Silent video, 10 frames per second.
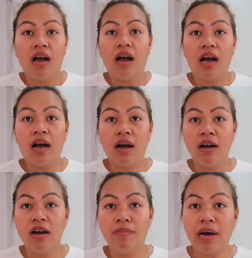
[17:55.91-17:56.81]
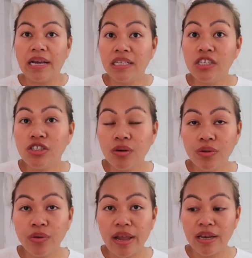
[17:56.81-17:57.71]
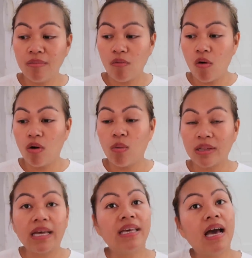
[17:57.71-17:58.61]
I didn't show you anymore what I